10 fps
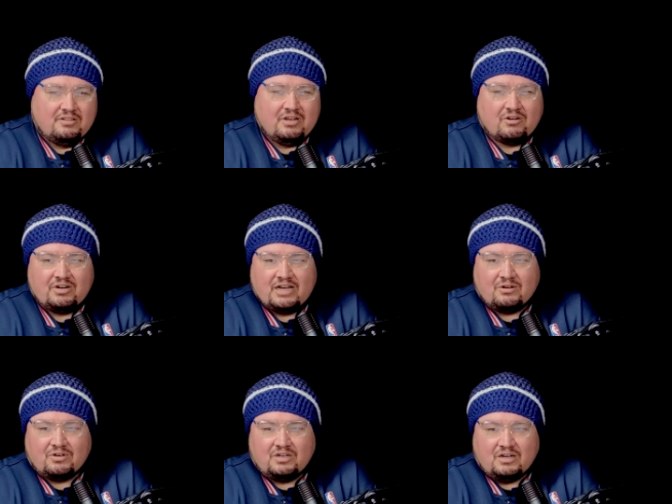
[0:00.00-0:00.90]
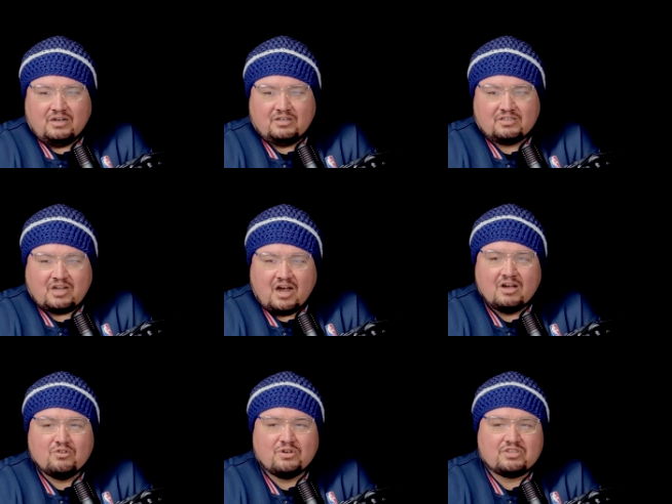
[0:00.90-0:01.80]
There are now uh,
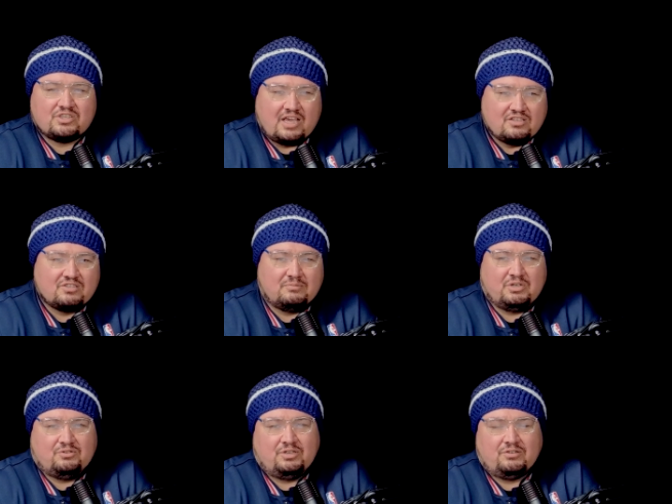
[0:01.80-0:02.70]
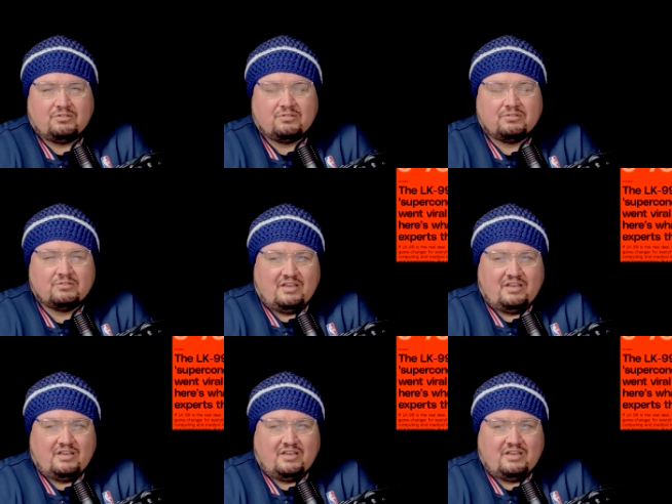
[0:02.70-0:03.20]
Congress testimonies.